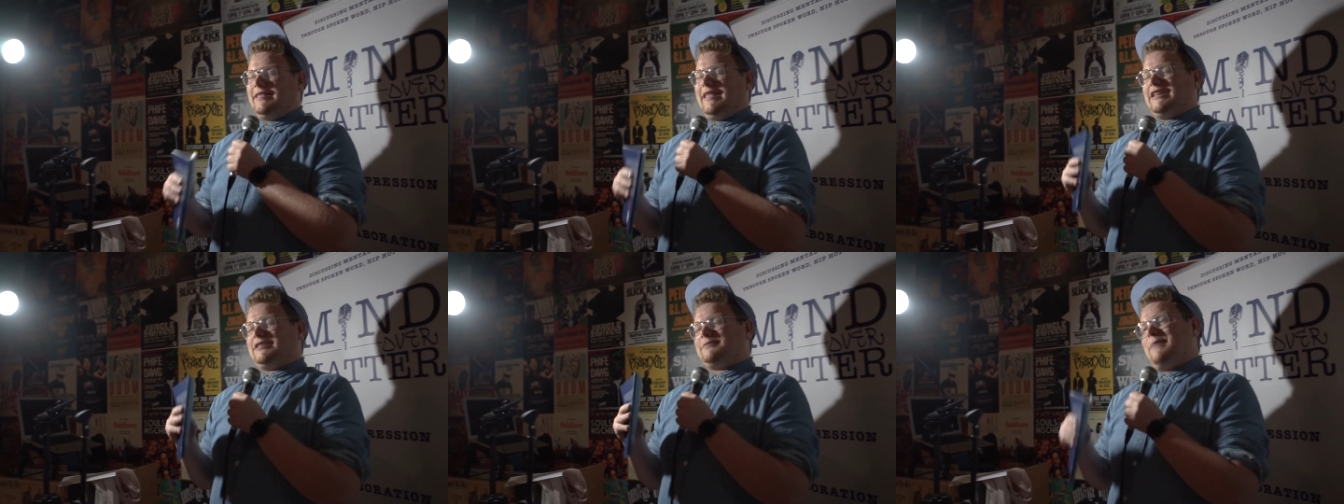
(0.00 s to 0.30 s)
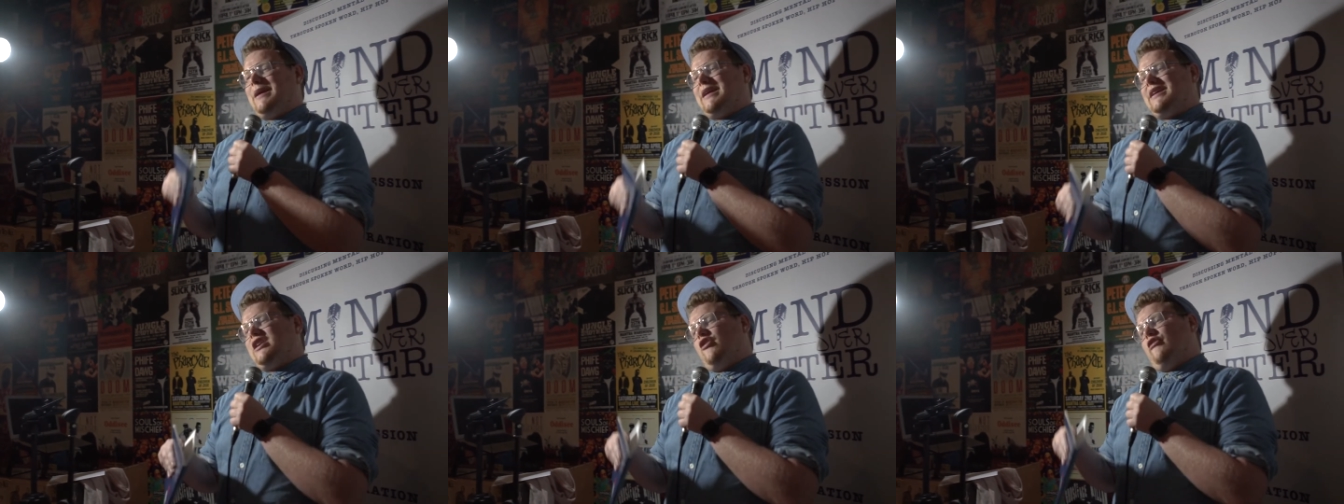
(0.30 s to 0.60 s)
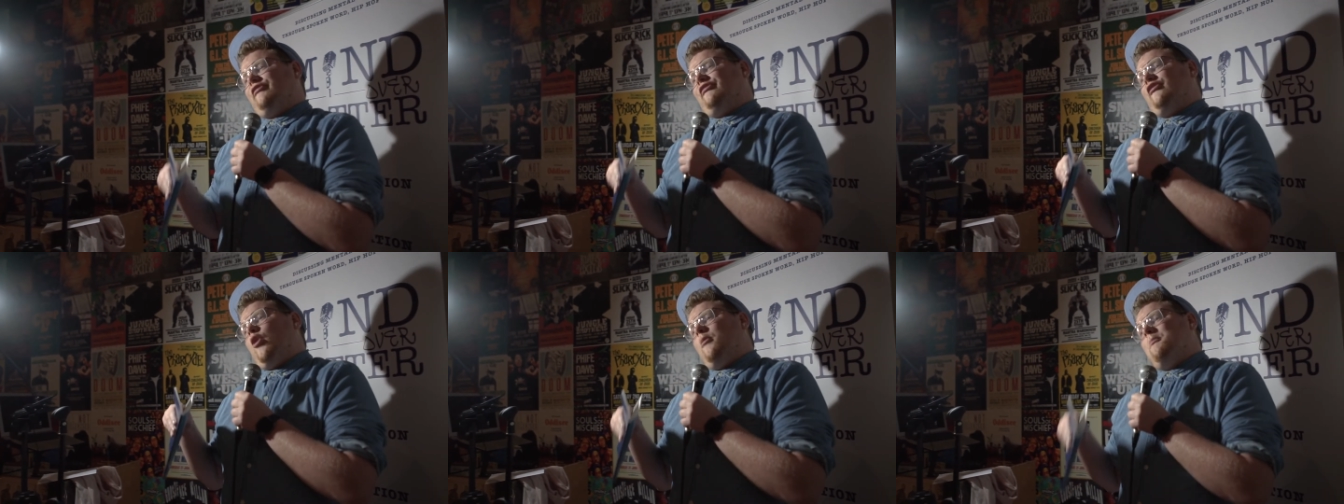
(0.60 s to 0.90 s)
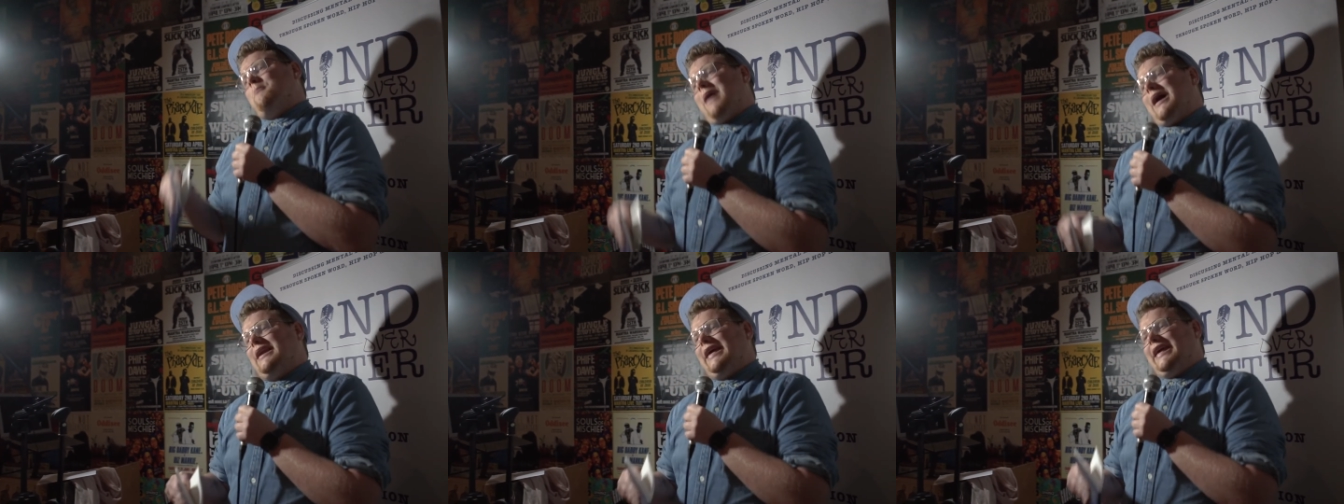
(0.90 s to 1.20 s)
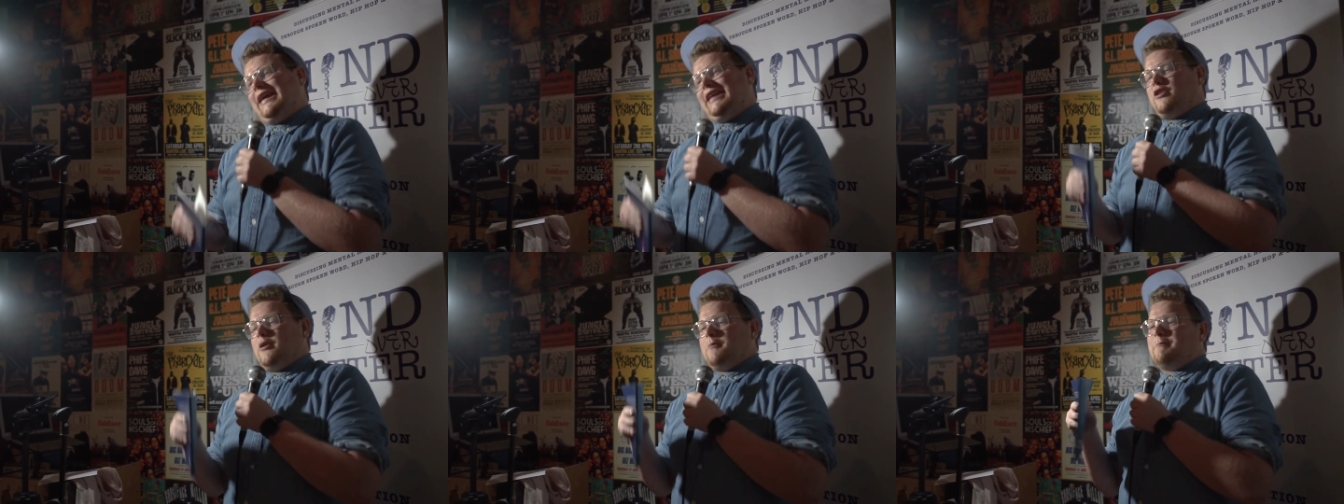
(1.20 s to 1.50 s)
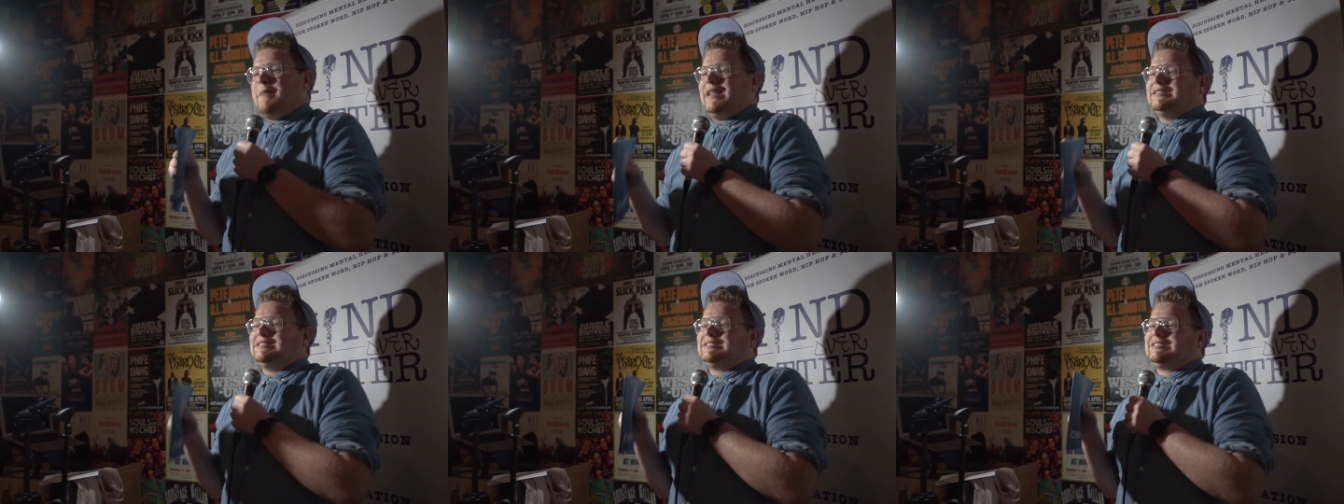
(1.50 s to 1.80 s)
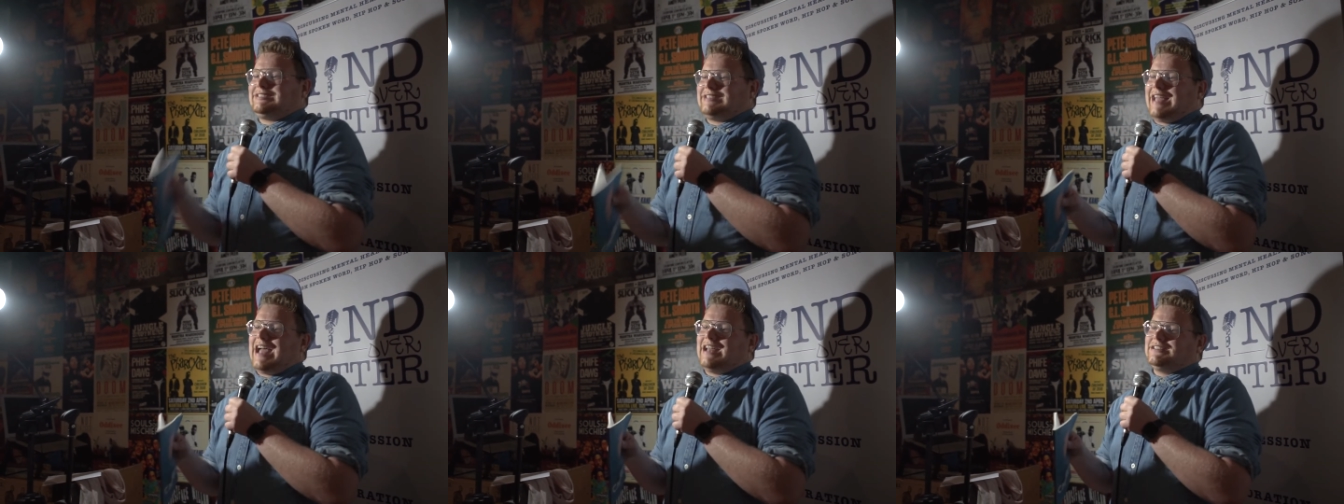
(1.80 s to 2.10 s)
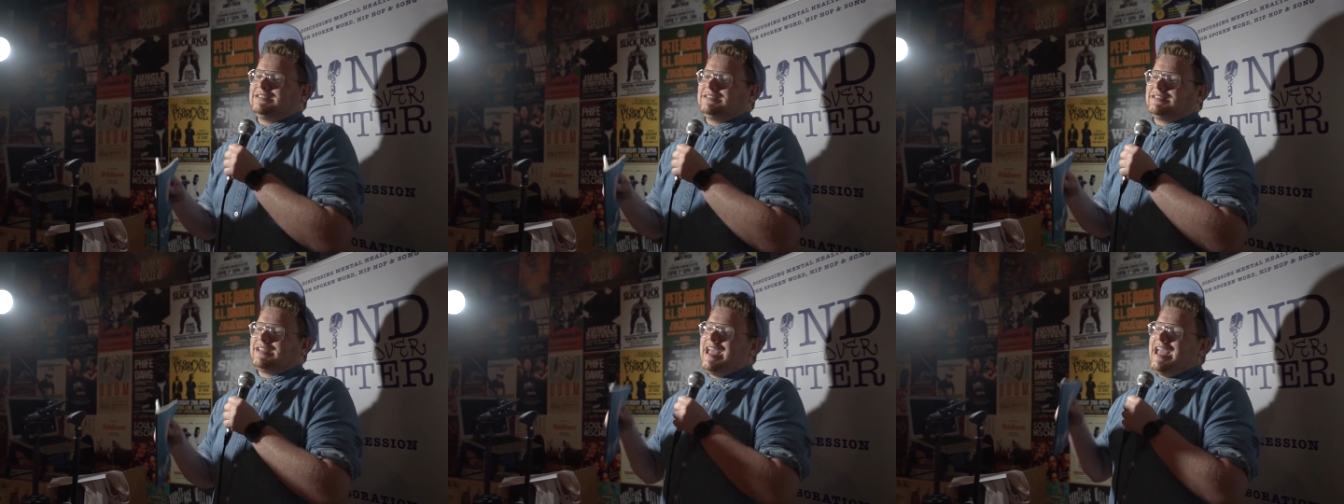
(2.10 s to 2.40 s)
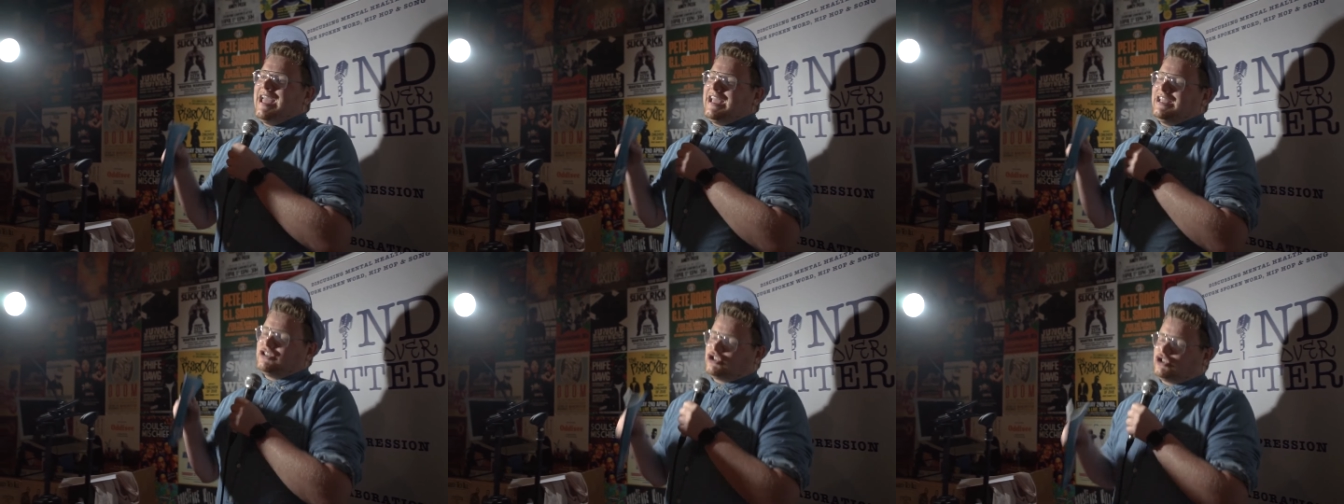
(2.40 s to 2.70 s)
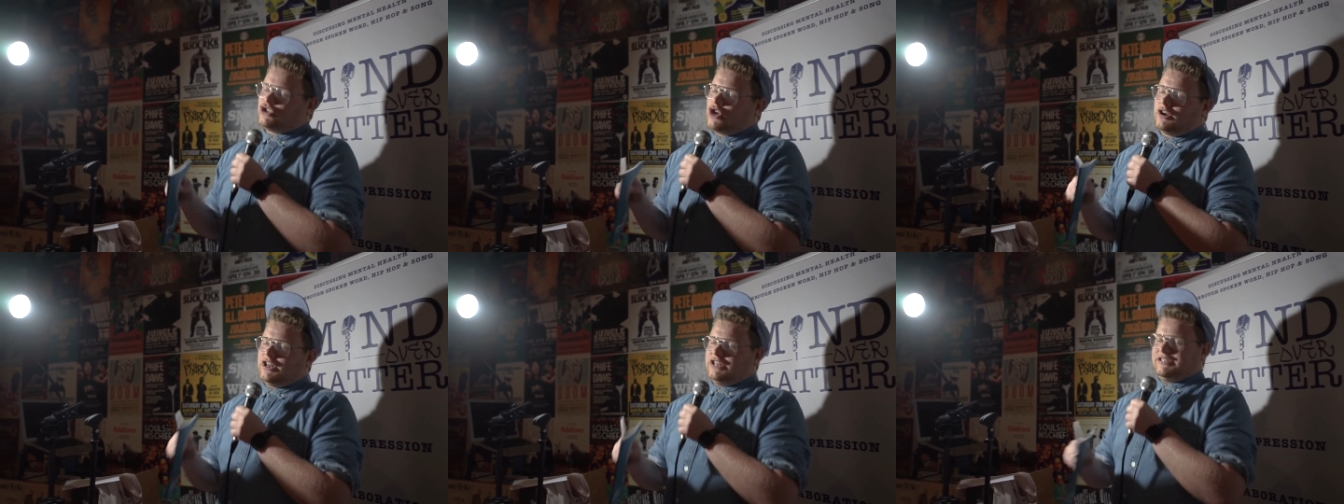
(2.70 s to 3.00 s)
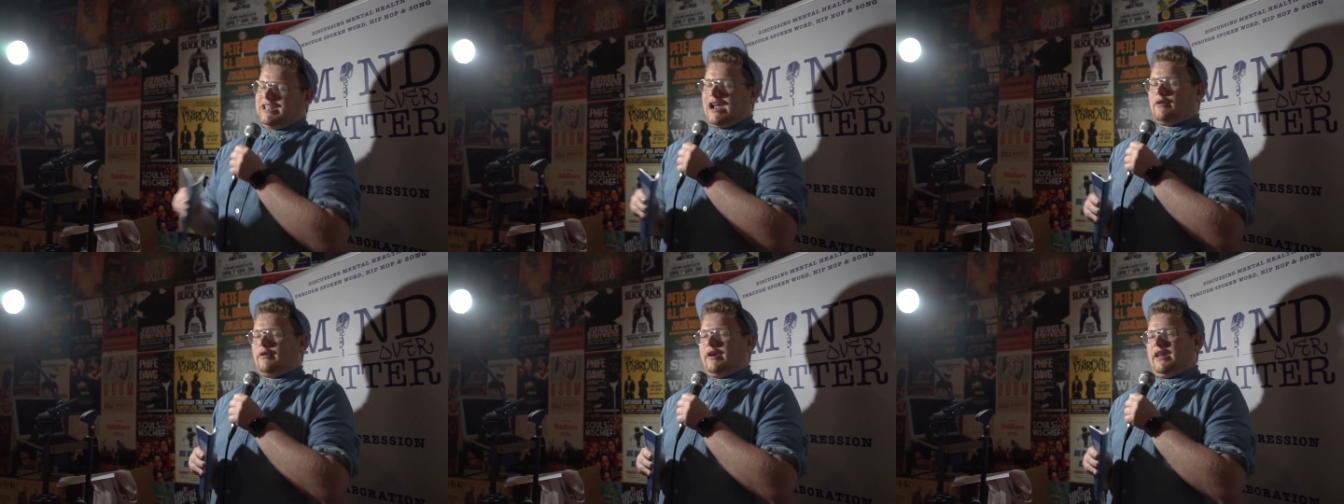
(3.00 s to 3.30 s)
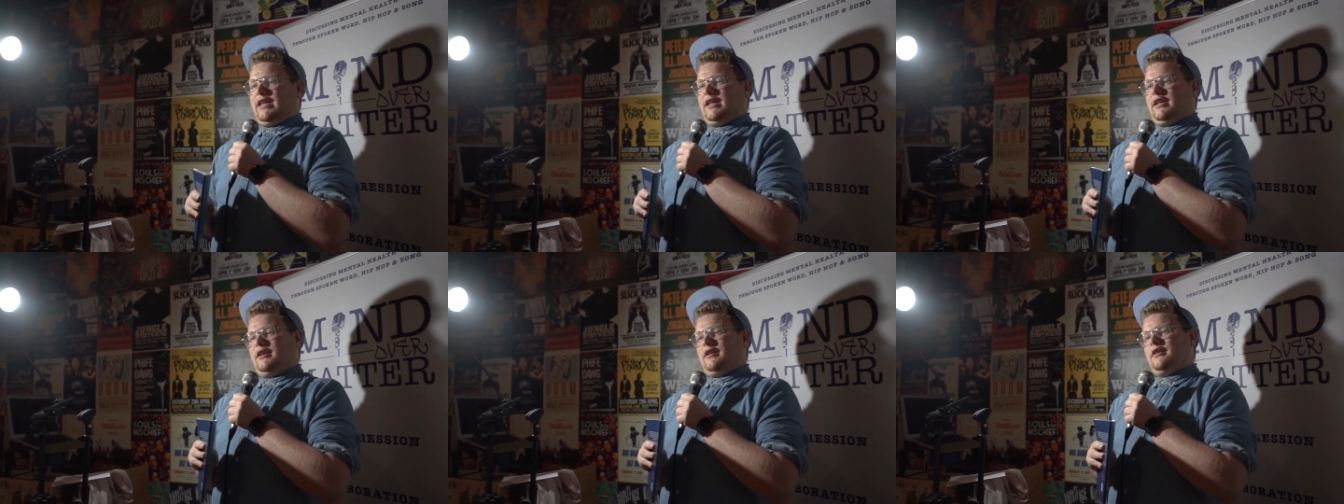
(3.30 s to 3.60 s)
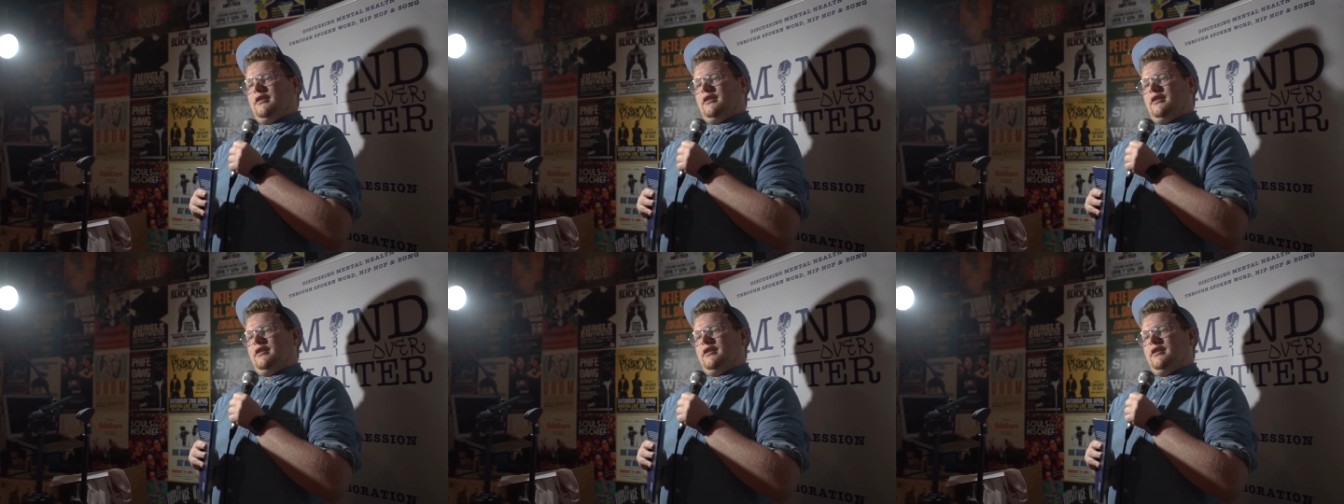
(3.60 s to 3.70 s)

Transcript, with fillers: Let's make it a formality that men stand in solidarity.